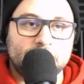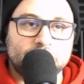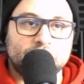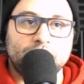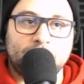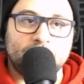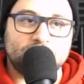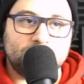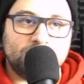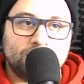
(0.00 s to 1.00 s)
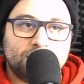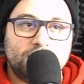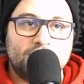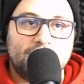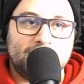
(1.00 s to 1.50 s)
certain parts of the earth,
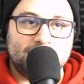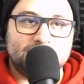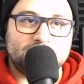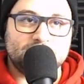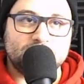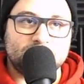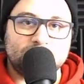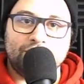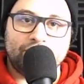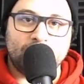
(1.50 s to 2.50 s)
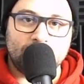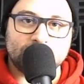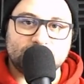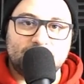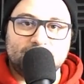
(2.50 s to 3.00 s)
at least so far
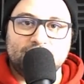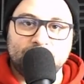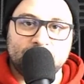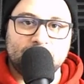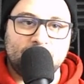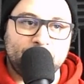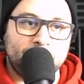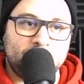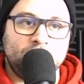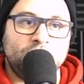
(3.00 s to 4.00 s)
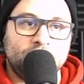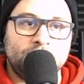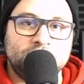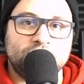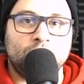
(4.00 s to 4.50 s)
scientifically, have been proven to
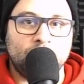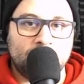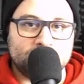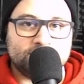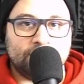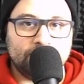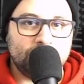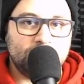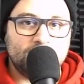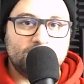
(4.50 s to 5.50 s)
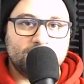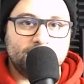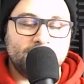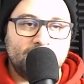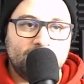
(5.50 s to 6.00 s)
be so rock solid
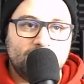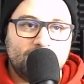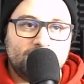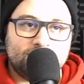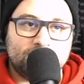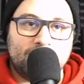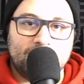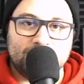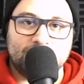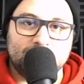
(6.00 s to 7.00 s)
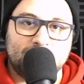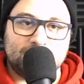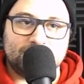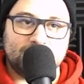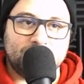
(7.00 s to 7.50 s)
that it's highly
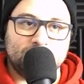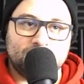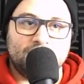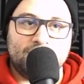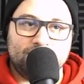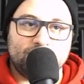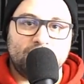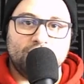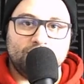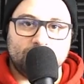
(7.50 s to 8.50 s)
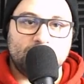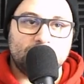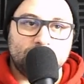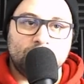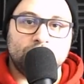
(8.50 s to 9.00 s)
unlikely that there's life under
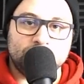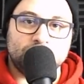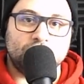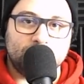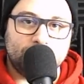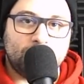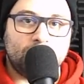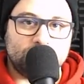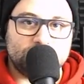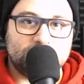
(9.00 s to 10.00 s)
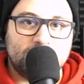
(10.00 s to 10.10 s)
those certain parts.